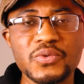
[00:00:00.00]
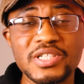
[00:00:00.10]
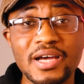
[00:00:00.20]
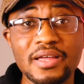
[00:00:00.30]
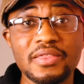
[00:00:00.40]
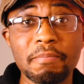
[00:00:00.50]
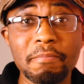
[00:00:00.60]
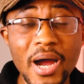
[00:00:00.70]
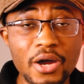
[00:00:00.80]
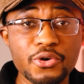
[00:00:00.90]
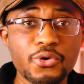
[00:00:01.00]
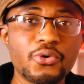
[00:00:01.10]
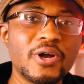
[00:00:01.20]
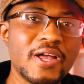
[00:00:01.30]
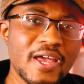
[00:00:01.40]
which are the
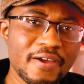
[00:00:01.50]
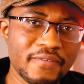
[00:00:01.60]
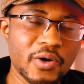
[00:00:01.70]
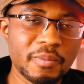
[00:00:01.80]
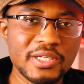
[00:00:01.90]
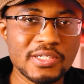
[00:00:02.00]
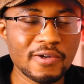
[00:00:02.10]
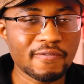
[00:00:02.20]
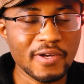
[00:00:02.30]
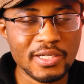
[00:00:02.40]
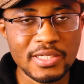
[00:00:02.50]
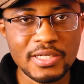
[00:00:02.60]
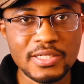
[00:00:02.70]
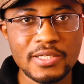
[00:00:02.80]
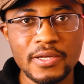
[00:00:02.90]
macro environmental
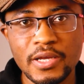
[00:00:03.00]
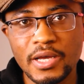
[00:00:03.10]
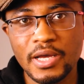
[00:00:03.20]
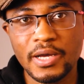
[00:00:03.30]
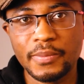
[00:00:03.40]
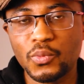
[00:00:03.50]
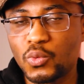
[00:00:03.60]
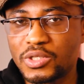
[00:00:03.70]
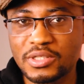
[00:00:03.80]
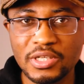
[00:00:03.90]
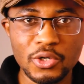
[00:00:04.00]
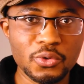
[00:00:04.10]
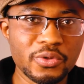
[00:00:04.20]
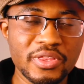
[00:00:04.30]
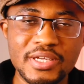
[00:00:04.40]
factors, would
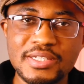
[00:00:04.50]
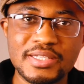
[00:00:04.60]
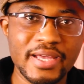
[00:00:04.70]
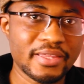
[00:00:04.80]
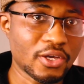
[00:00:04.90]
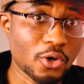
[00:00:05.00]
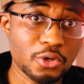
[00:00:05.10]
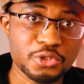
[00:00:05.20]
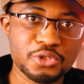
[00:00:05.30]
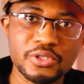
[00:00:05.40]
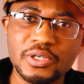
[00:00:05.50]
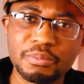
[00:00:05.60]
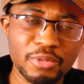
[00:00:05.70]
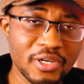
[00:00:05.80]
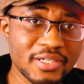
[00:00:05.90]
include things like the cultural,
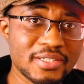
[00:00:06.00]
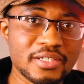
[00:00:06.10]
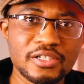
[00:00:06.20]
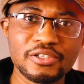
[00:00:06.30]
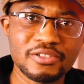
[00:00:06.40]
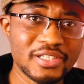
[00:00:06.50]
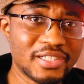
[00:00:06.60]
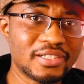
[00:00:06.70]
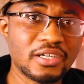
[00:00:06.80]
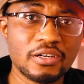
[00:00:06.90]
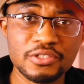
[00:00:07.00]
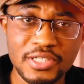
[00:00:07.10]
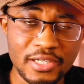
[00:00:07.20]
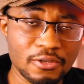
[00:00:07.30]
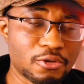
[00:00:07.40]
political, legal,
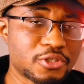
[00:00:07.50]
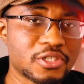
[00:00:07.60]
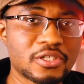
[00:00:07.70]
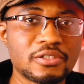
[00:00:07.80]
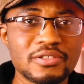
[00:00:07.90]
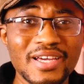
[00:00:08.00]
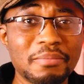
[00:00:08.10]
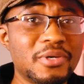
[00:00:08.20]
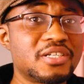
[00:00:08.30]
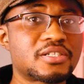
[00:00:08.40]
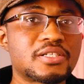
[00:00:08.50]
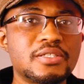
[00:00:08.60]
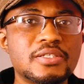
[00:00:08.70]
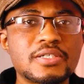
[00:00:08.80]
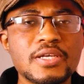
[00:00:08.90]
technological
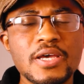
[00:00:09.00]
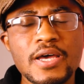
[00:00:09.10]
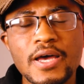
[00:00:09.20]
dimensions